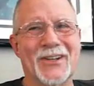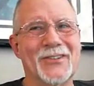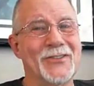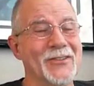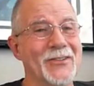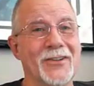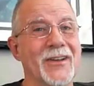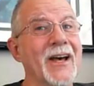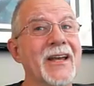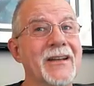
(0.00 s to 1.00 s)

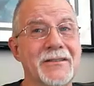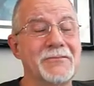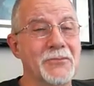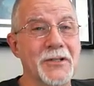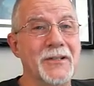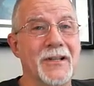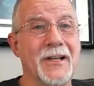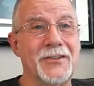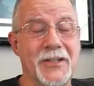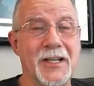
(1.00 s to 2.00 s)
Because you gotta
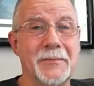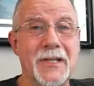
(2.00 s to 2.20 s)
realize,